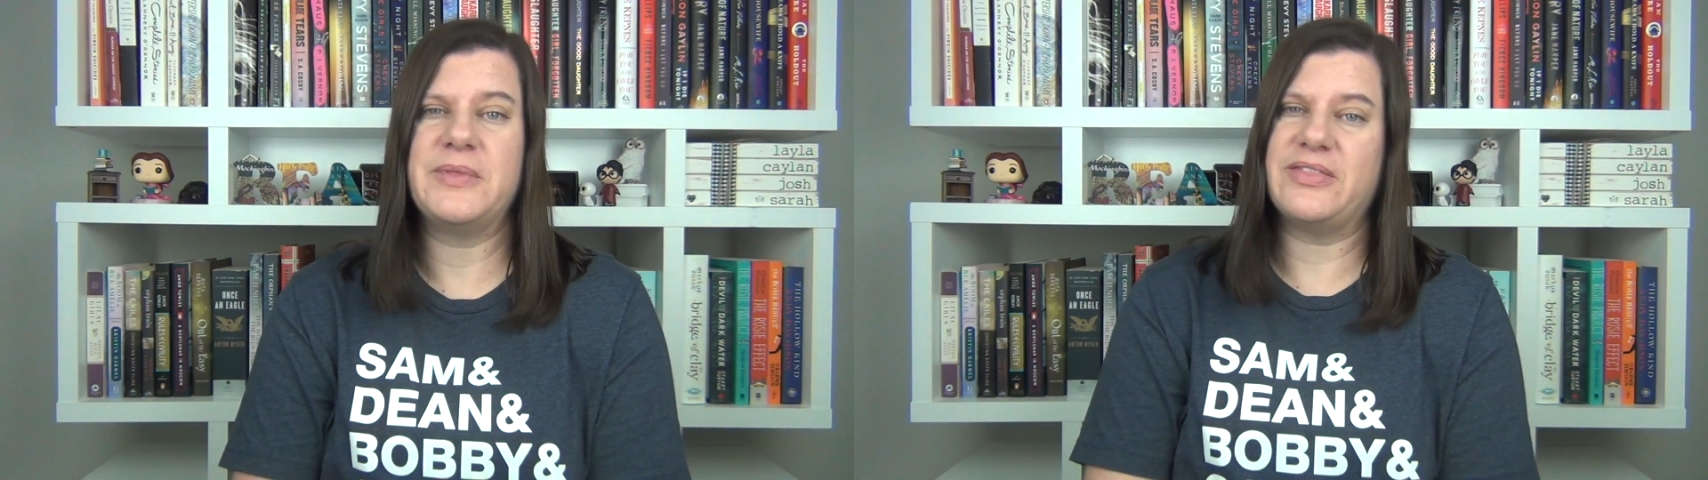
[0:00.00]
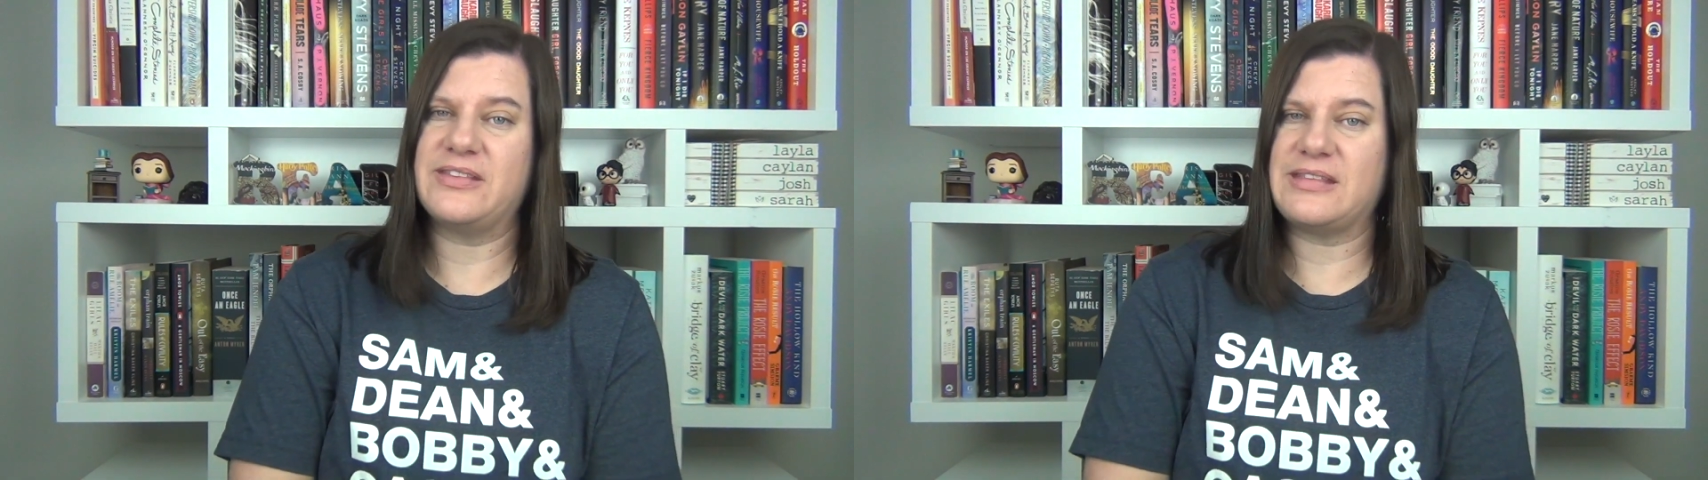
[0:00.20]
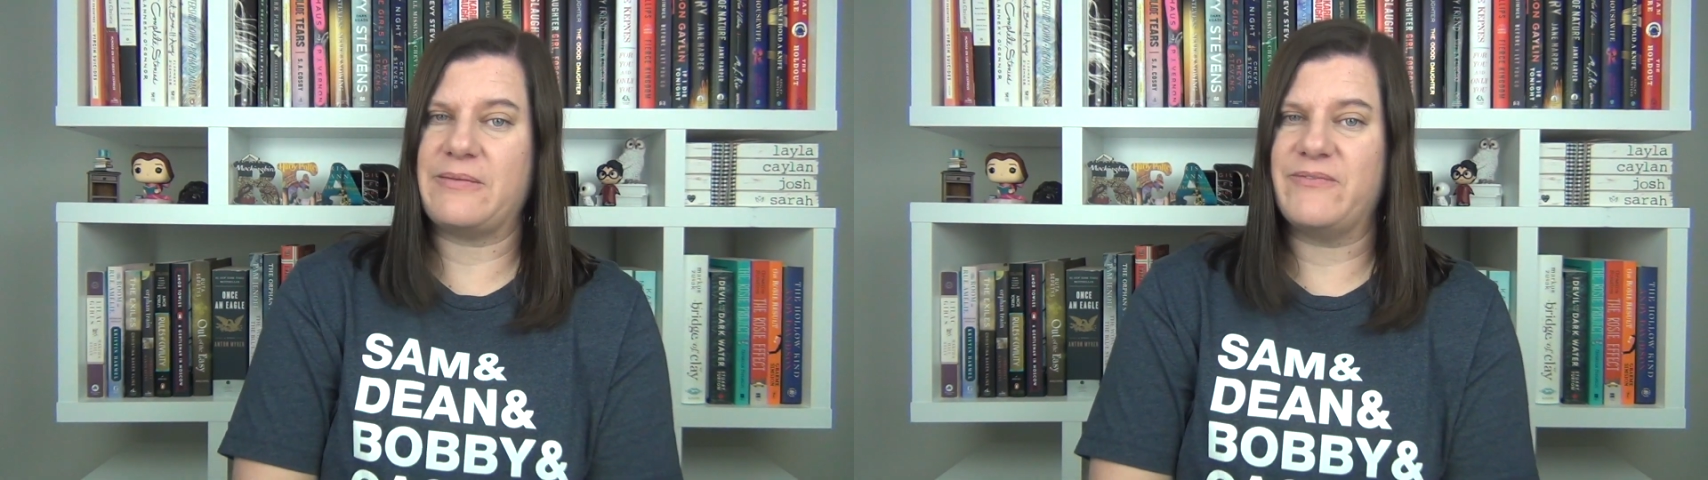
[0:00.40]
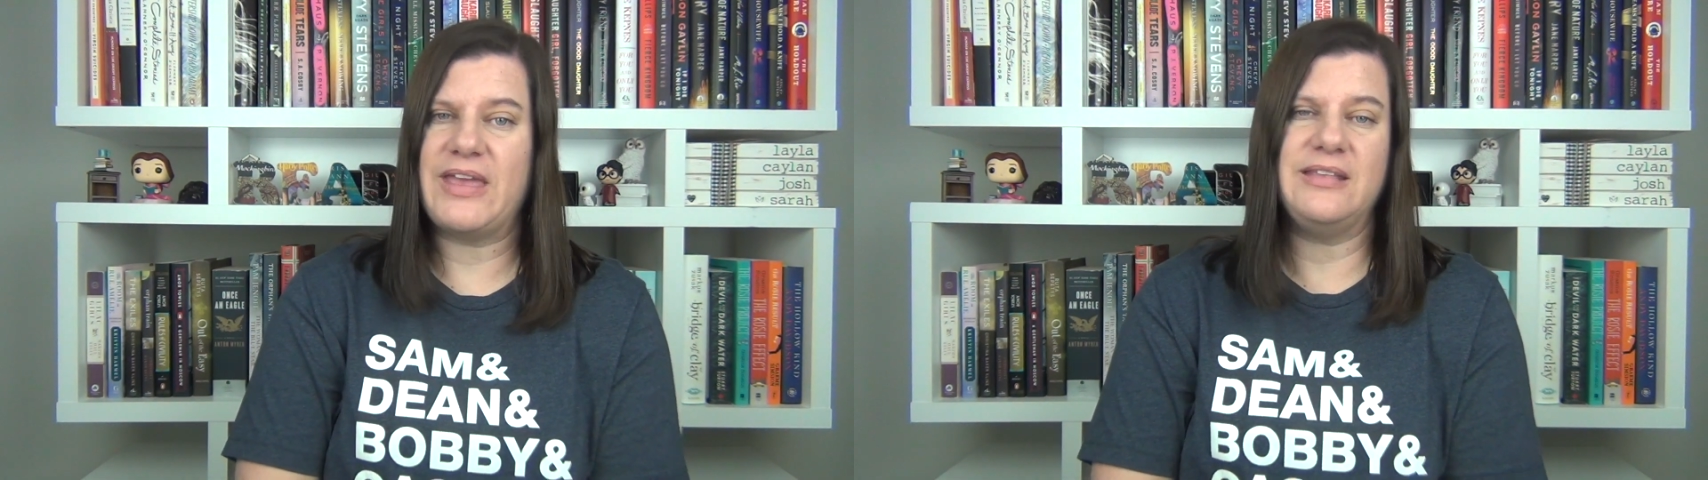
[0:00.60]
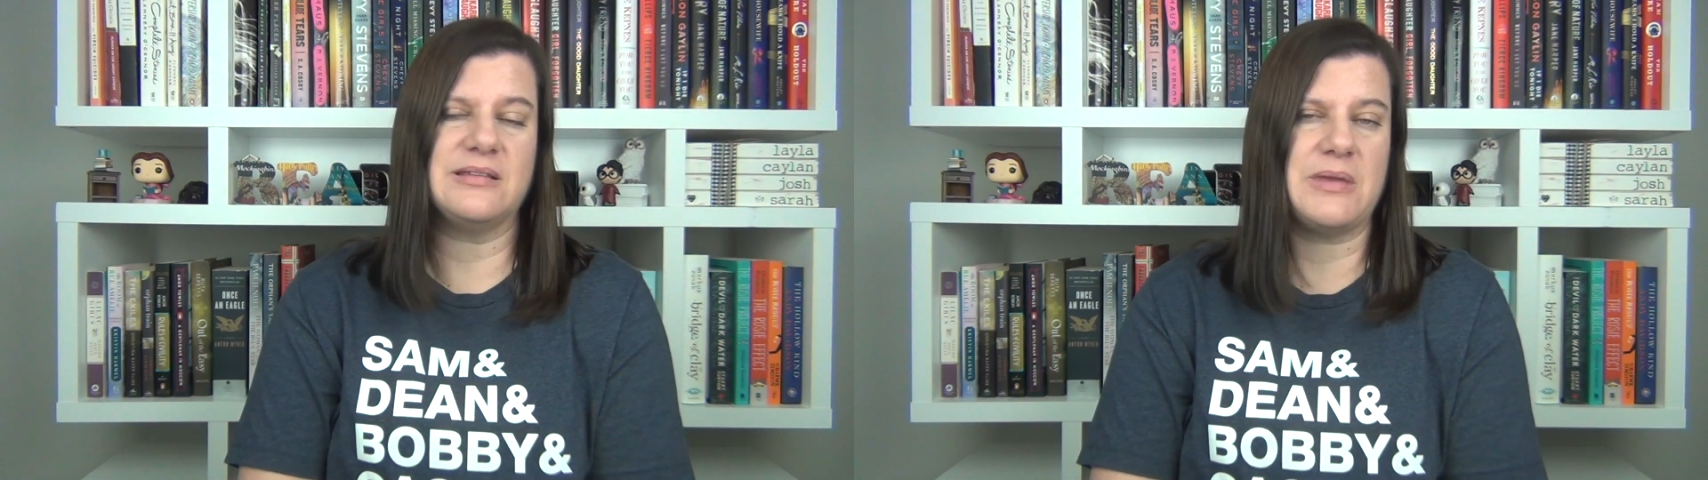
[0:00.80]
in the same
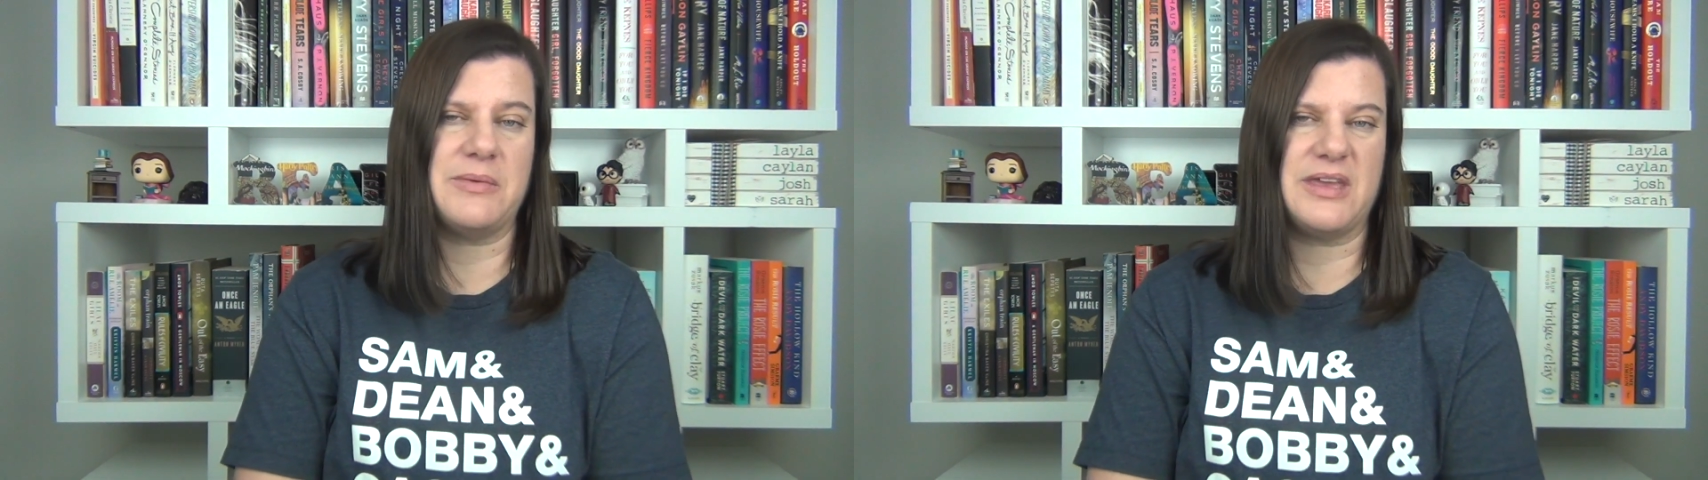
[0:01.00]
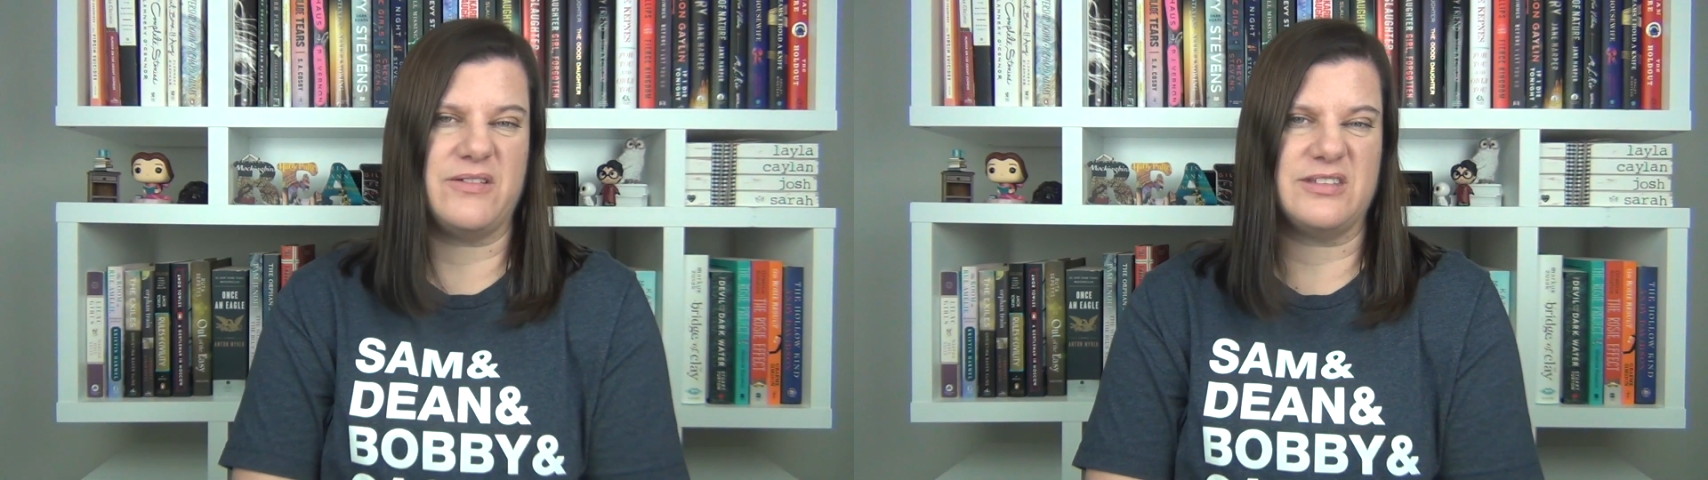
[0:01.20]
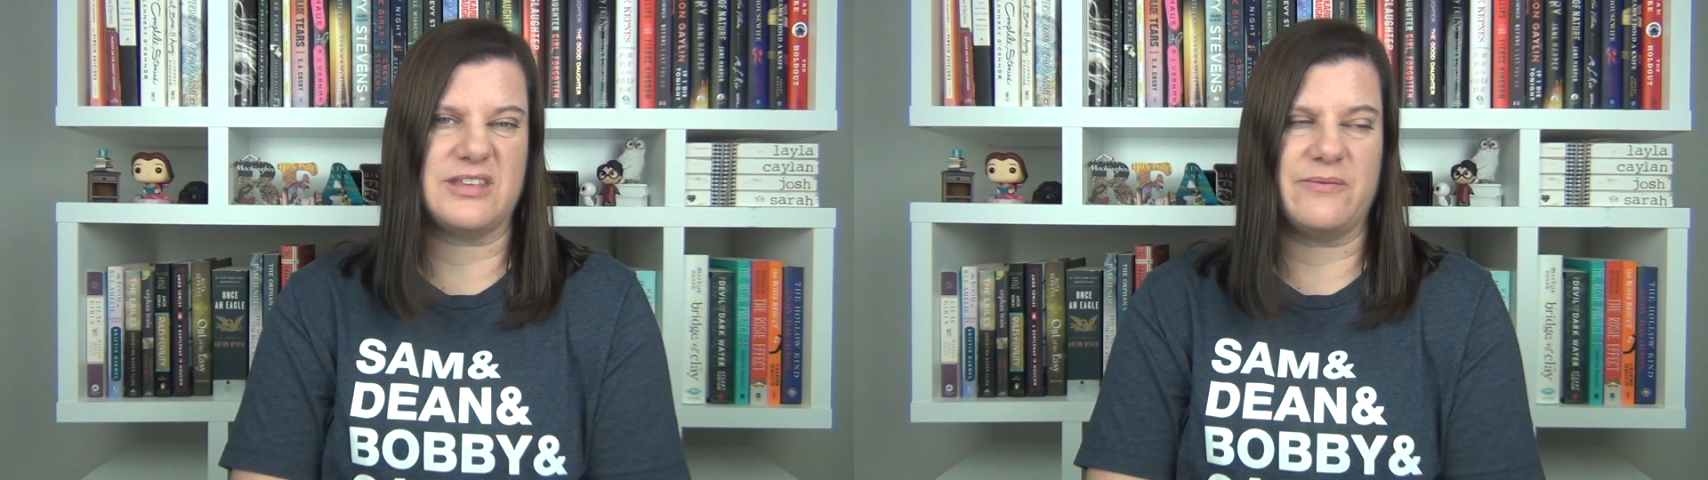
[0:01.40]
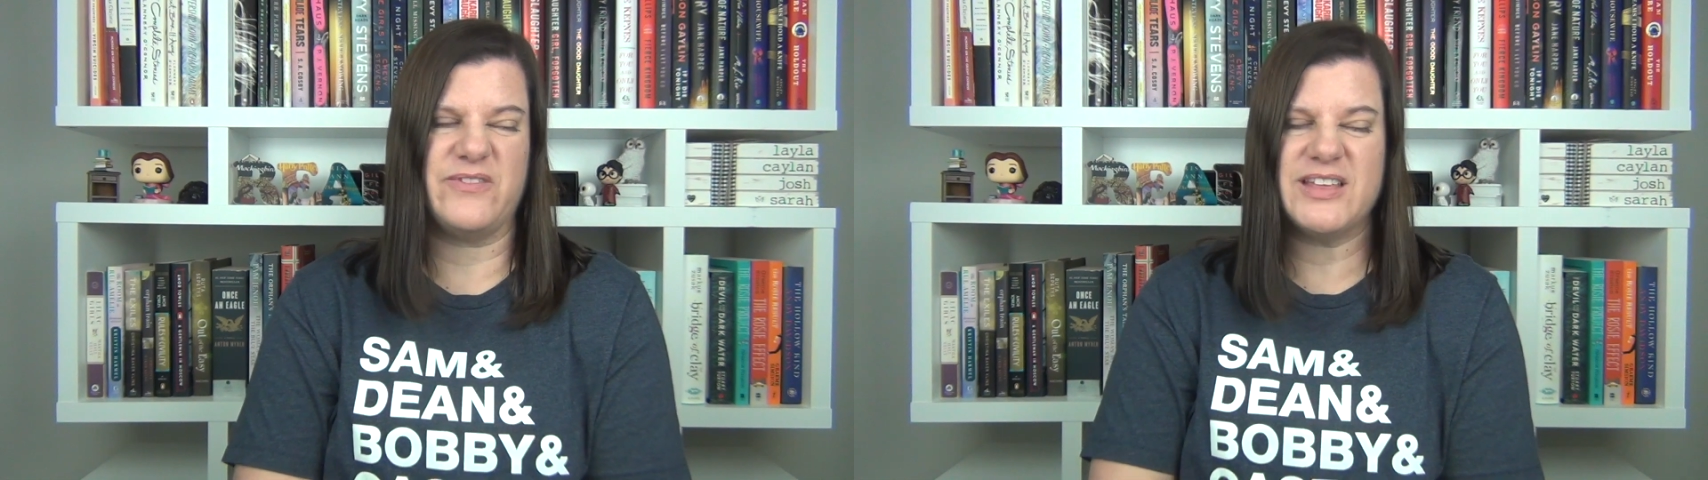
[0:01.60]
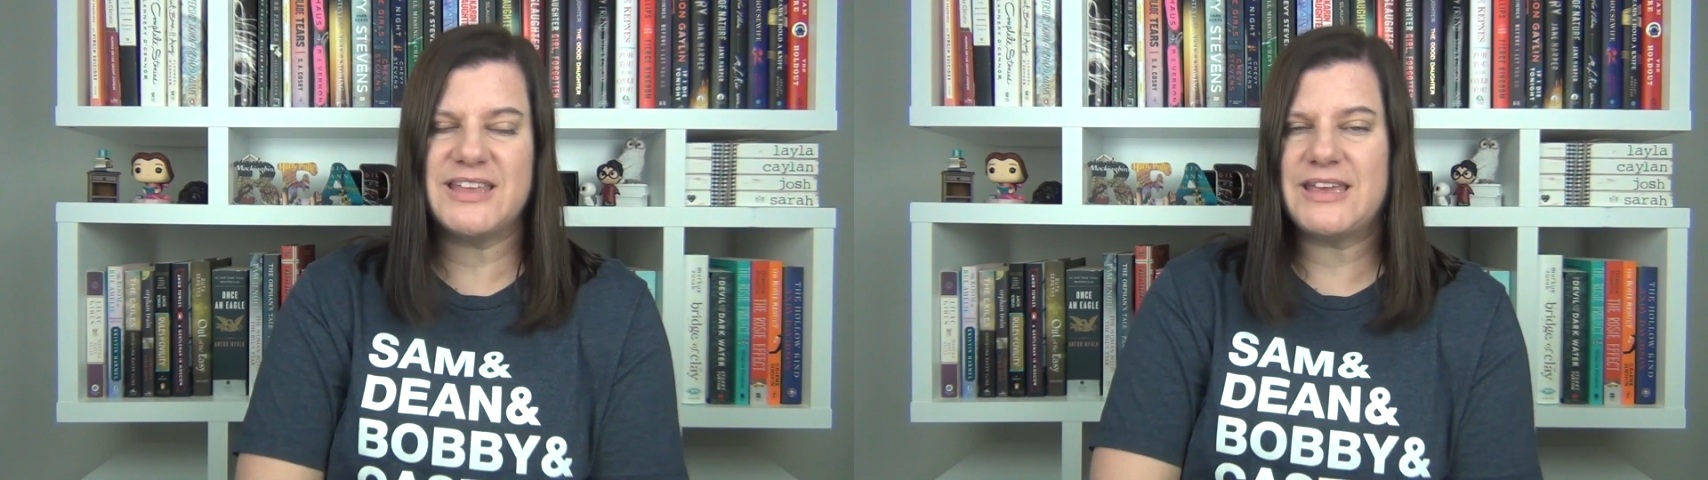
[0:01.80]
veins and maybe give you the same
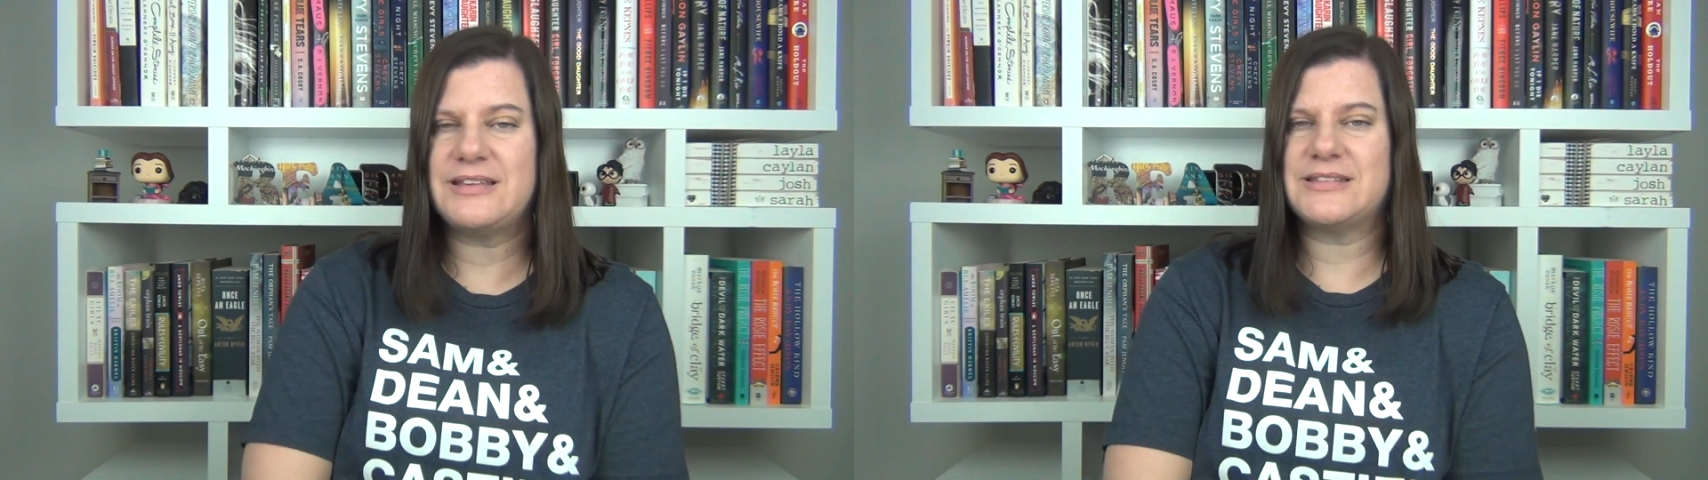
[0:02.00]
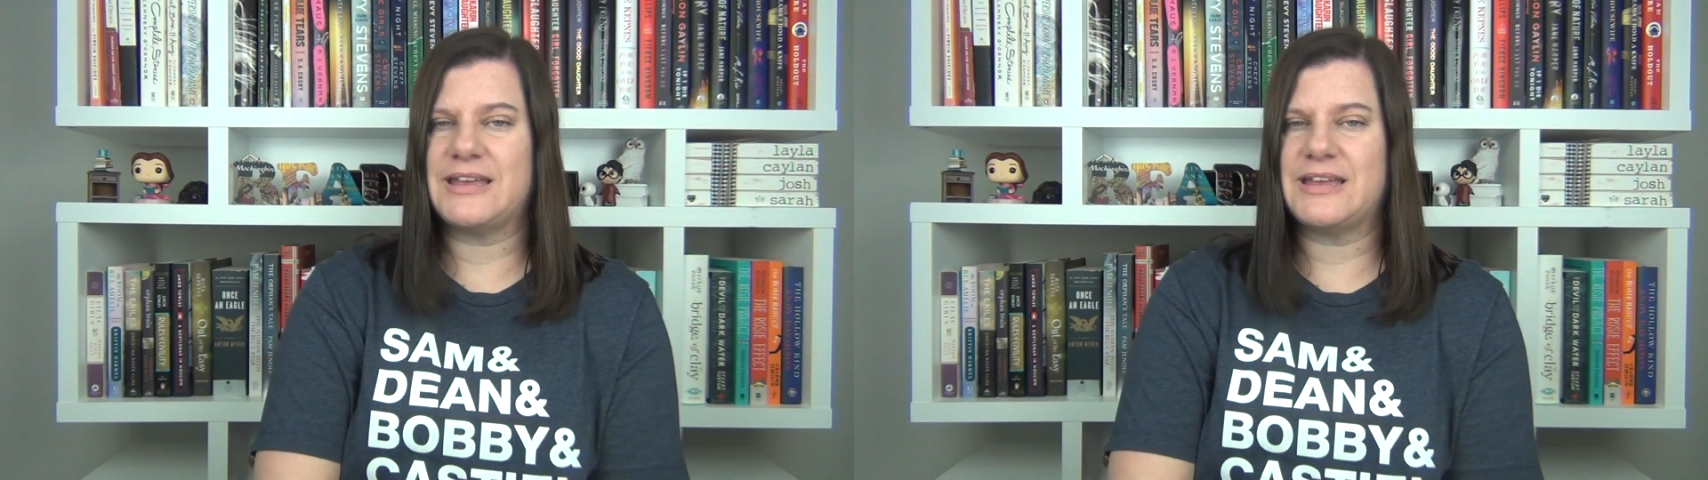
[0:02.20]
feelings,